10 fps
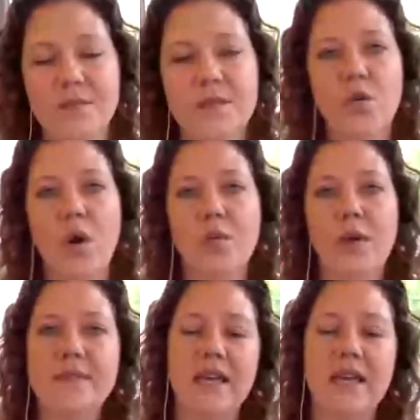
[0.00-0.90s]
so our
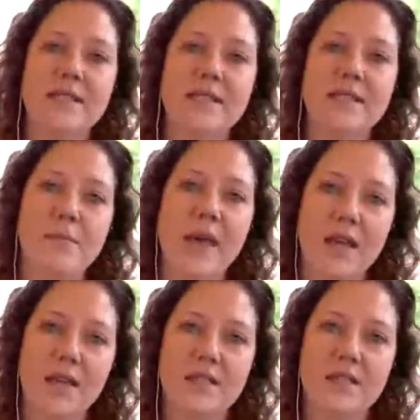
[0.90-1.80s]
website is
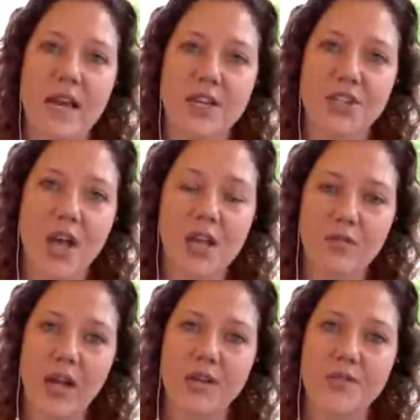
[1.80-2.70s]

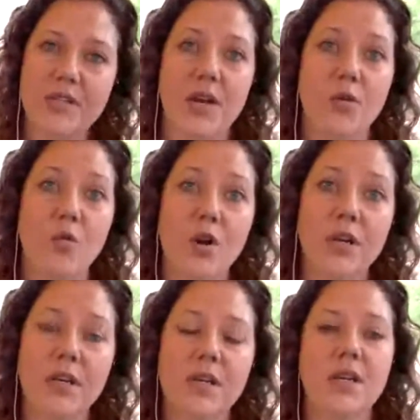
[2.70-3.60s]

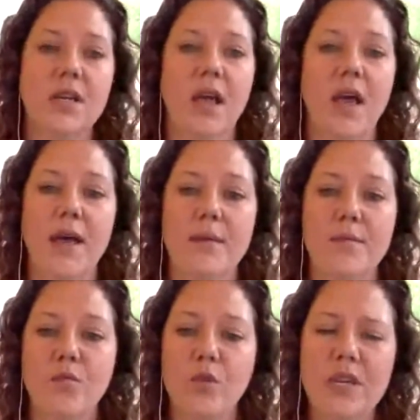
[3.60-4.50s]
impact-colorado.org.
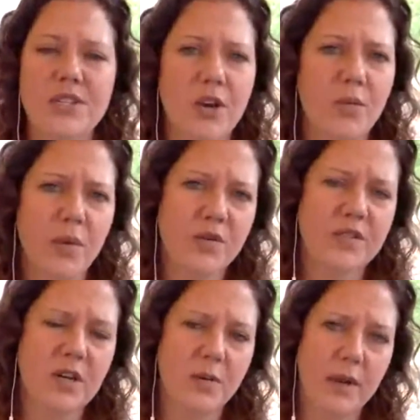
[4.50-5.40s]
We don't post
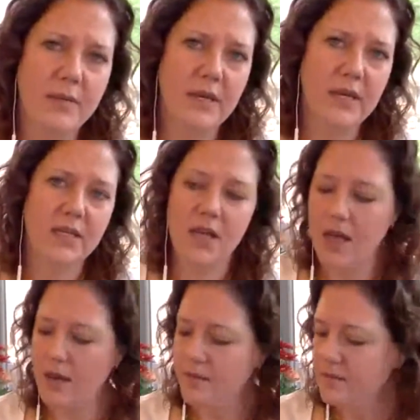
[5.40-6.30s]
our public
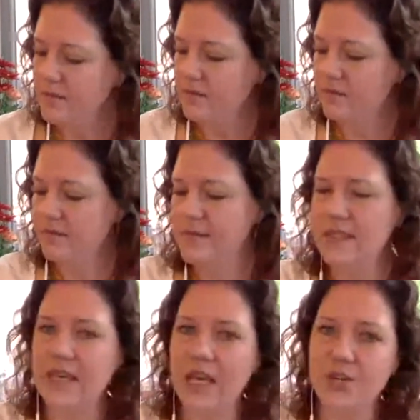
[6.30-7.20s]

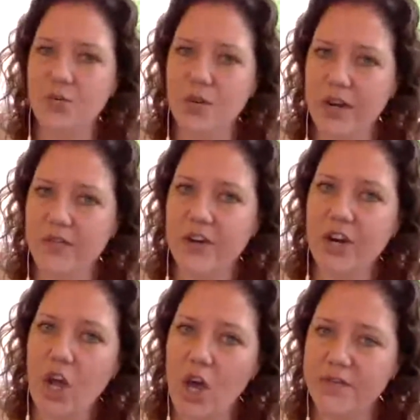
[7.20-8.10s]
schedule there very
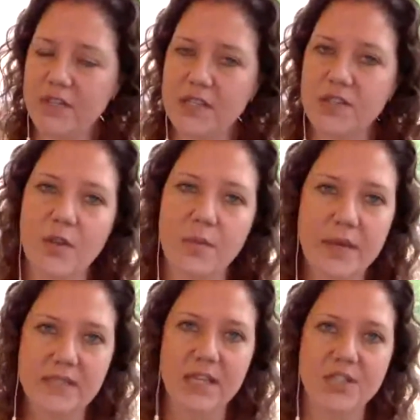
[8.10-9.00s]
often, so the
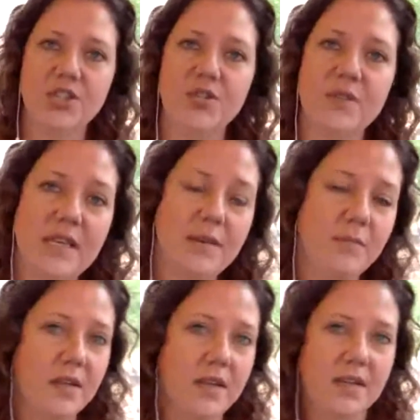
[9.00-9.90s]
best thing to do is
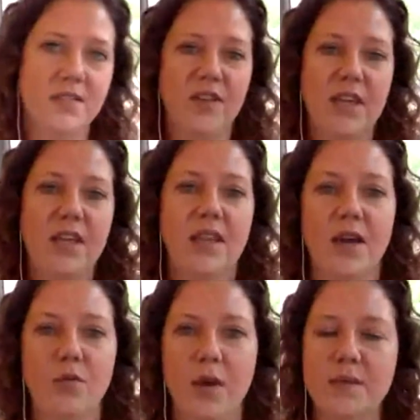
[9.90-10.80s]
email us via that
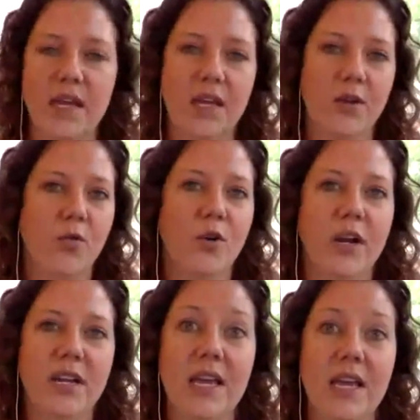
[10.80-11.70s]
website or
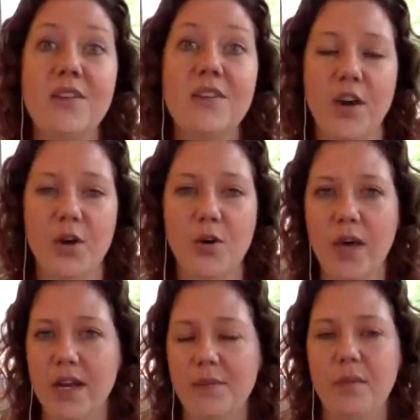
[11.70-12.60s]
at
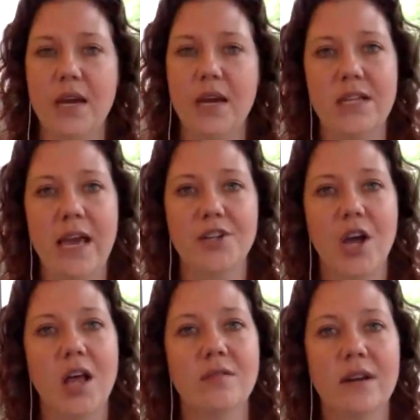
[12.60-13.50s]

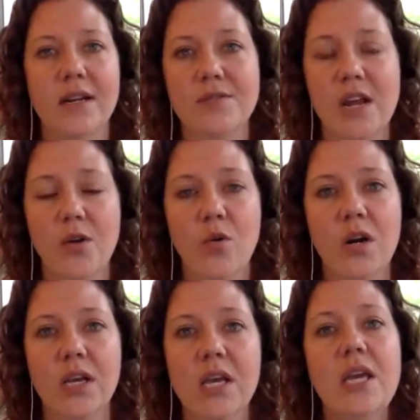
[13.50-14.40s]

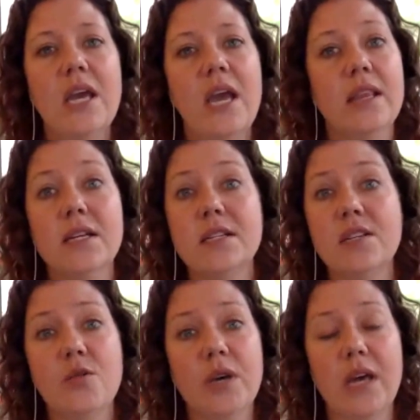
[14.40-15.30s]
info@impact-colorado.org and let us
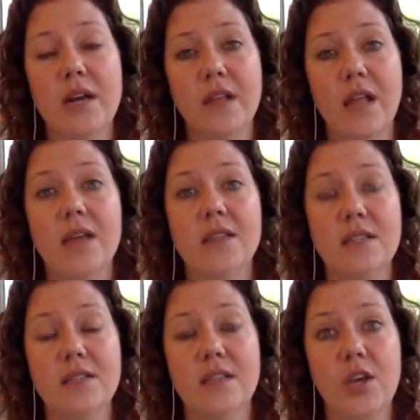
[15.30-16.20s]
know what kind of
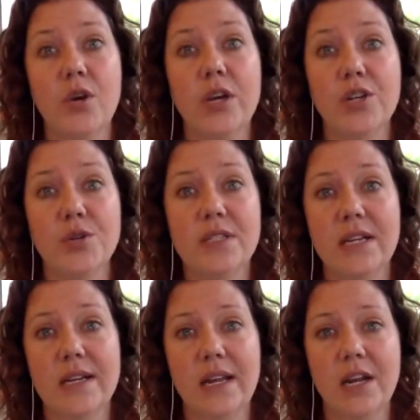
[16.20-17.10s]
classes that you're
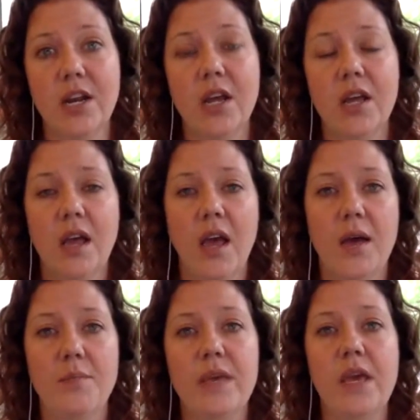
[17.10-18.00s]
interested in
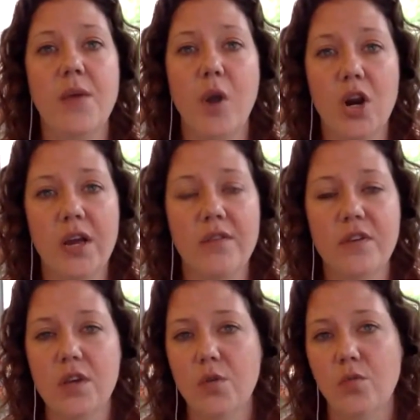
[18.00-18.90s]
being a part of.
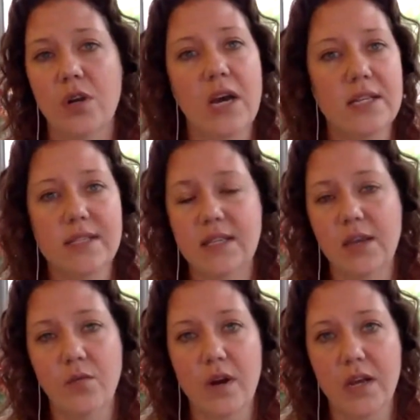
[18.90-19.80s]
We're
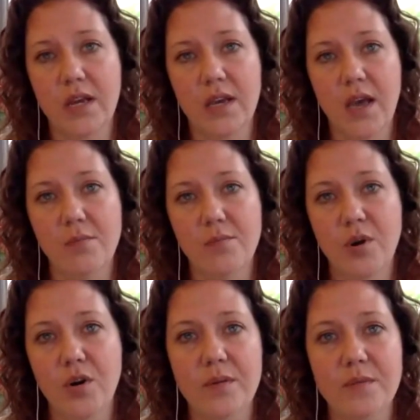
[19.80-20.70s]
constantly running
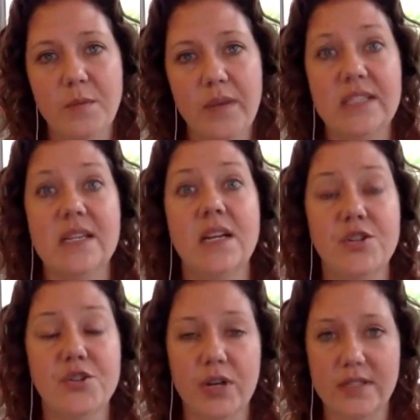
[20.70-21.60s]
programs based on
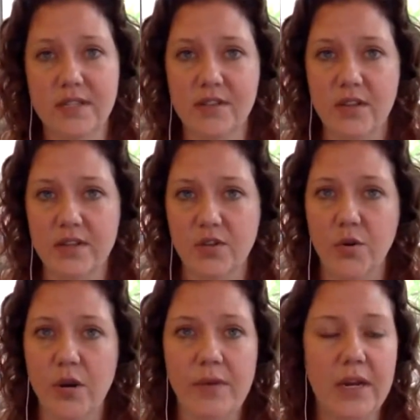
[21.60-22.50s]
interest, so that's a
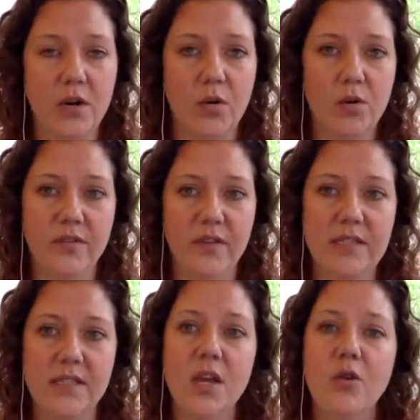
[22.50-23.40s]
great way to get a hold of us.
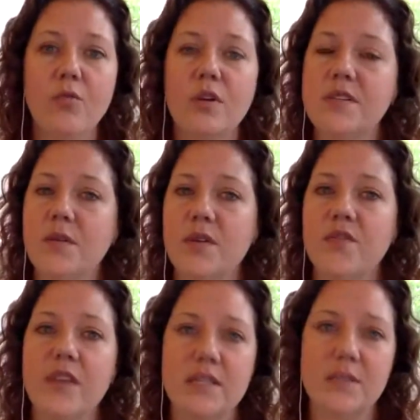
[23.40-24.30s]
We're also on
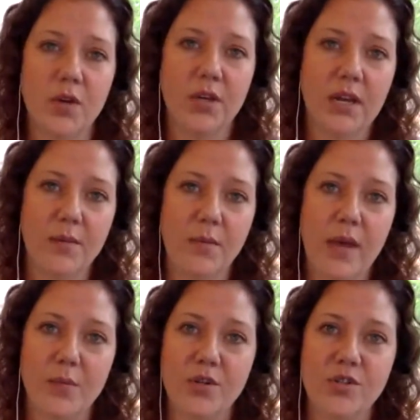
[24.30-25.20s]
Facebook at
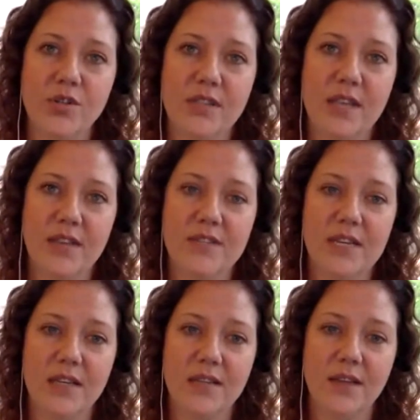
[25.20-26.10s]
Impact Personal
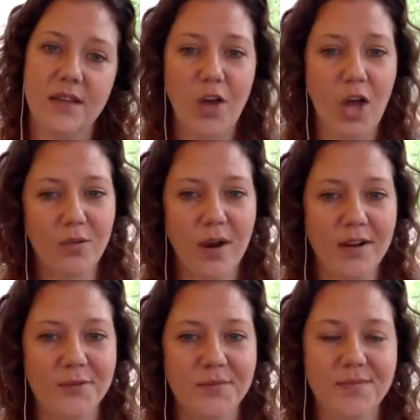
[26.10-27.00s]
Safety of
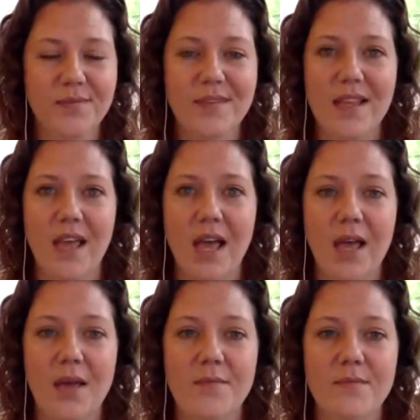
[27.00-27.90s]
Colorado.
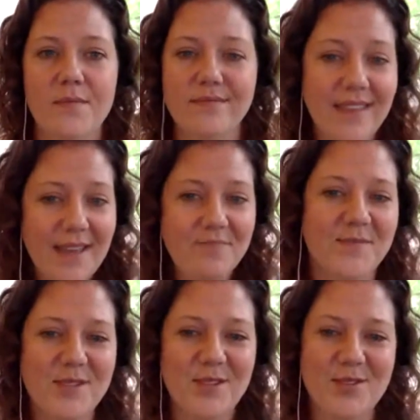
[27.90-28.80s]
So
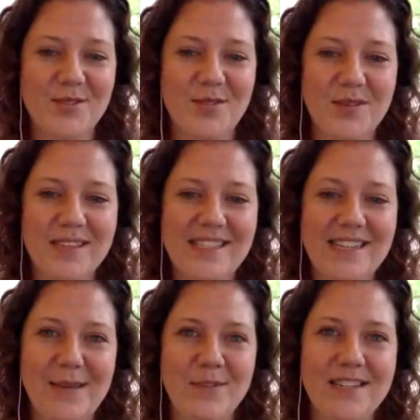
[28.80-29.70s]
those are the ways to
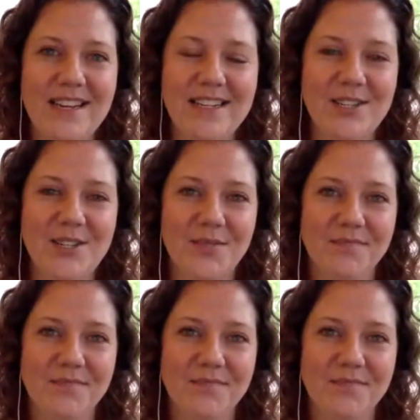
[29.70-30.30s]
keep in touch.